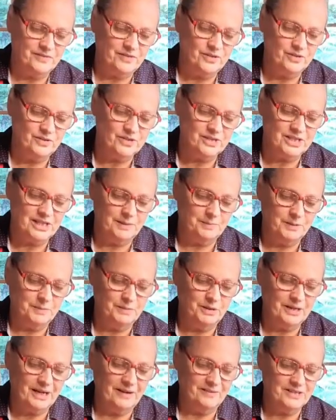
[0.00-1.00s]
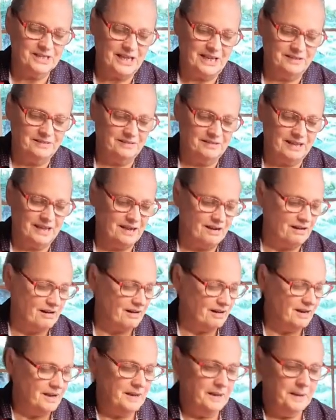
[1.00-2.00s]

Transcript: If you steam them, look how tender they are.